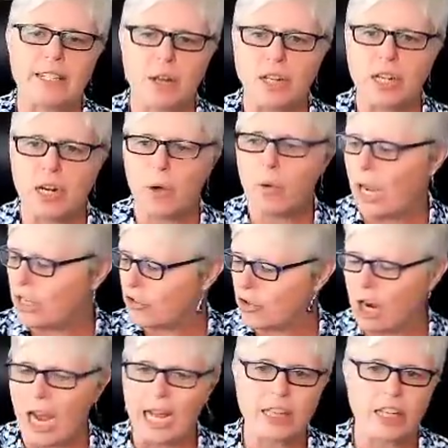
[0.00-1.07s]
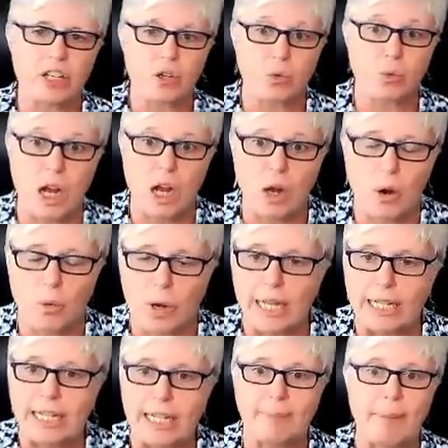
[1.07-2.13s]
So you know, I tried the tarot,
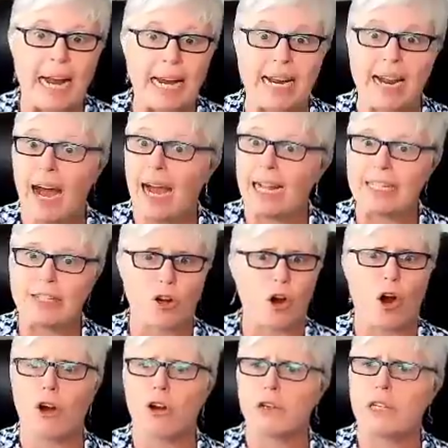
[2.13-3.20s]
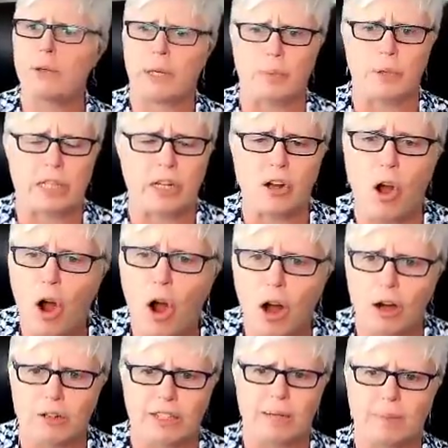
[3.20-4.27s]
and then my guides are arguing with the
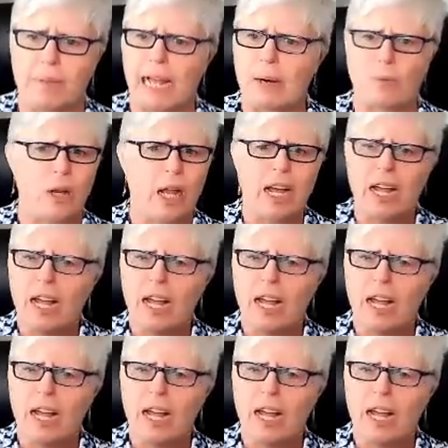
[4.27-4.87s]
cards. I'm like,